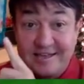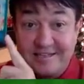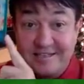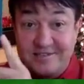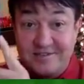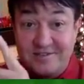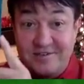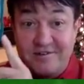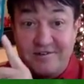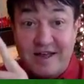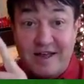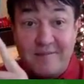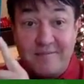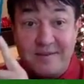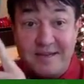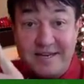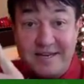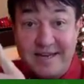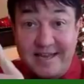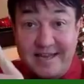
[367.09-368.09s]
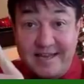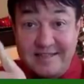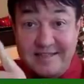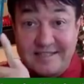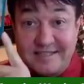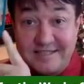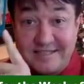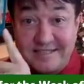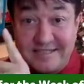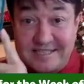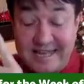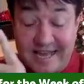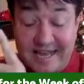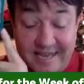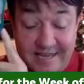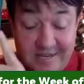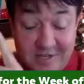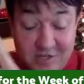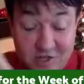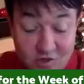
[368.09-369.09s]
Do your happy dance.
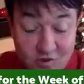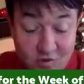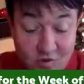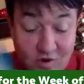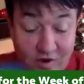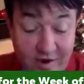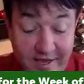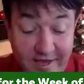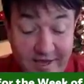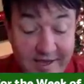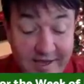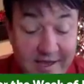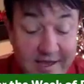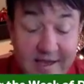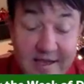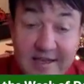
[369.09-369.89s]
Stay in joy.